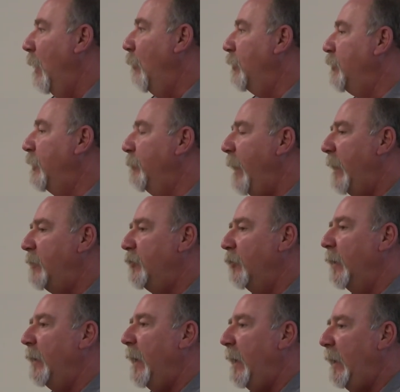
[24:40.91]
I want you to make sure
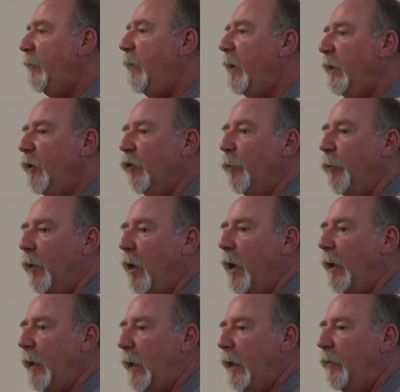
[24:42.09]
that anything you're
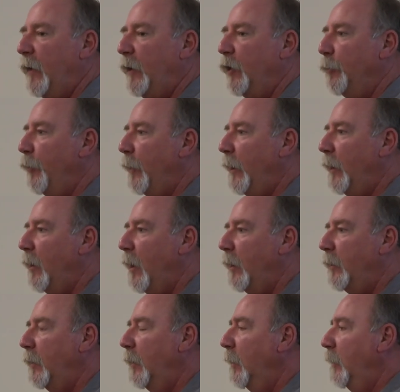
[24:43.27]
applying, anything you're putting on,